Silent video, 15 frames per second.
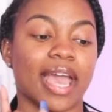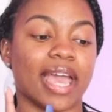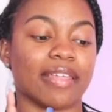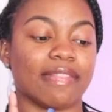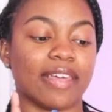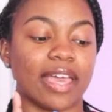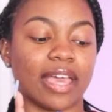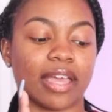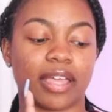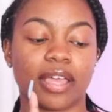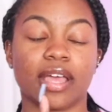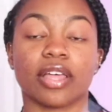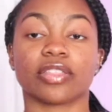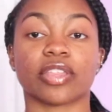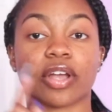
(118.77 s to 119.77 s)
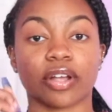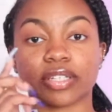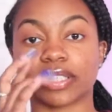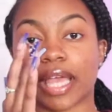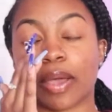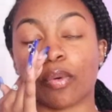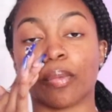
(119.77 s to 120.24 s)
And then
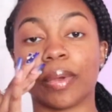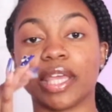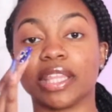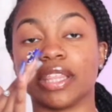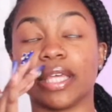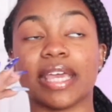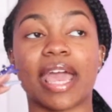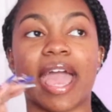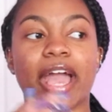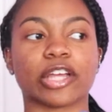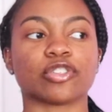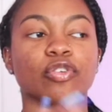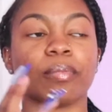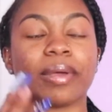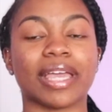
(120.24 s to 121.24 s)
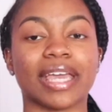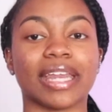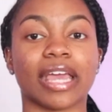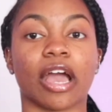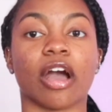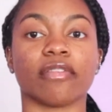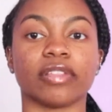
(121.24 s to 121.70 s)
Thursday will be the actual
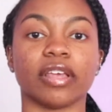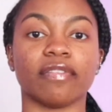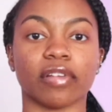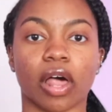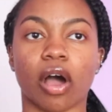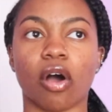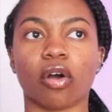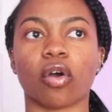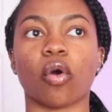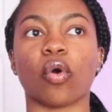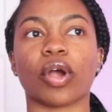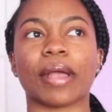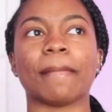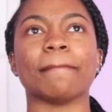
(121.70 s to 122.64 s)
beginning of the vlog, or it